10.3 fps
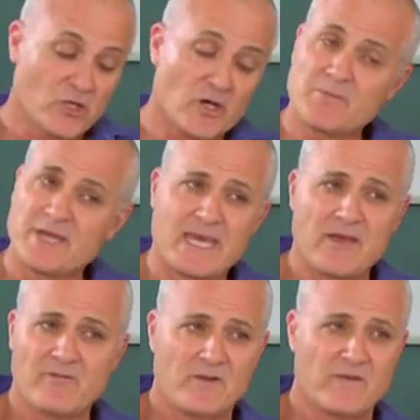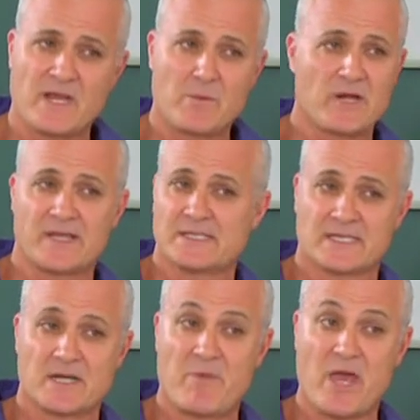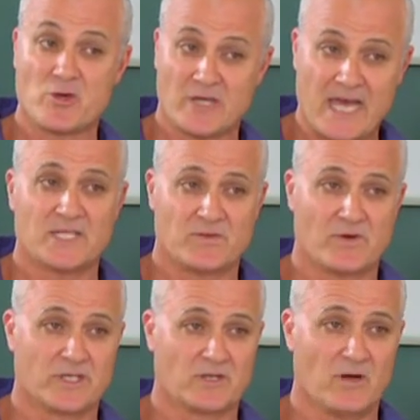mean, you've got to be careful of anybody that's going to pay you cash, for